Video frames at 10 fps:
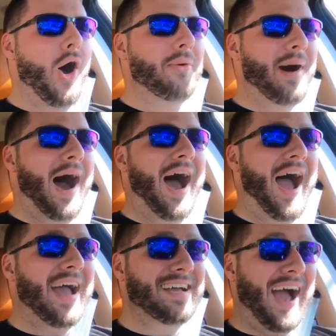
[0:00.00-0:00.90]

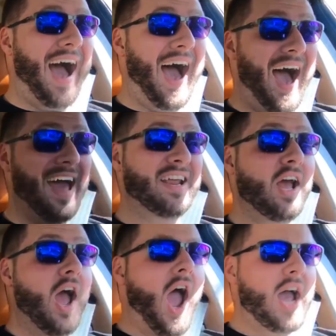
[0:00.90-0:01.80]
my God!
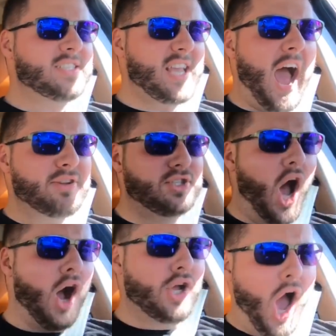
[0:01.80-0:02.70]
It sounds
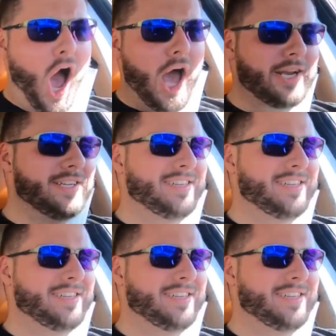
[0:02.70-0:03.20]
so good!